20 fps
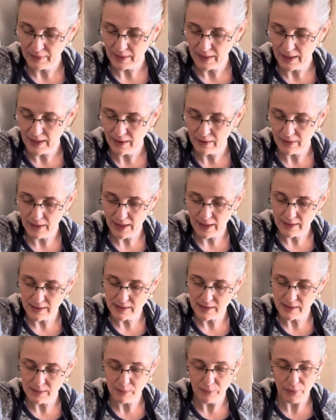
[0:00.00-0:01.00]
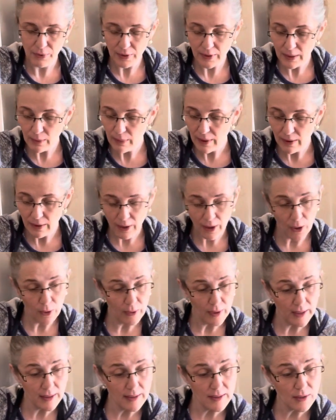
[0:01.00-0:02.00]
Now that's pretty well
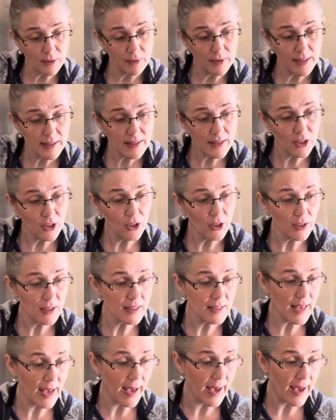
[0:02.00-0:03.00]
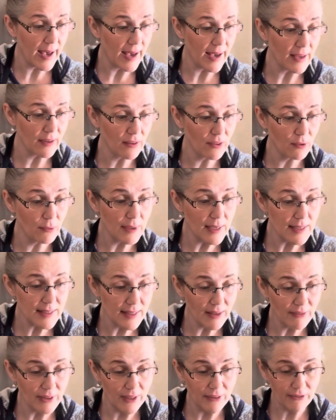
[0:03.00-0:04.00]
coated. So this cooks at
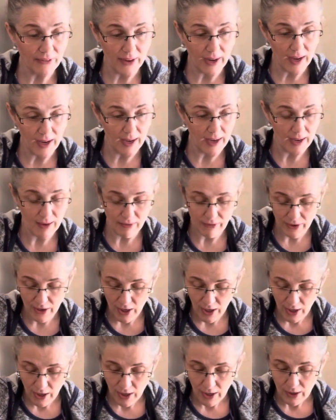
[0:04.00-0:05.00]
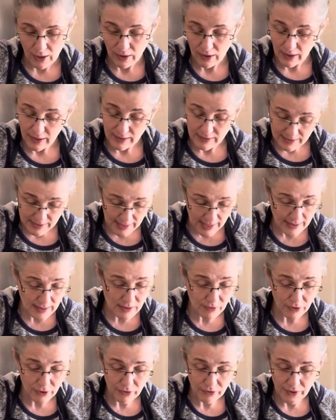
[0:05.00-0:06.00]
375. Says
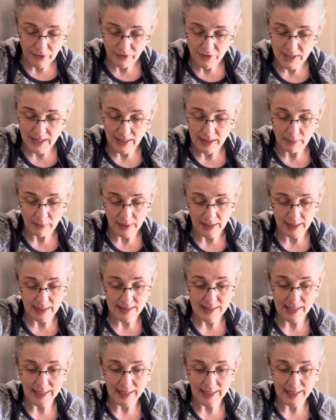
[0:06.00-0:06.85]
for 15 minutes.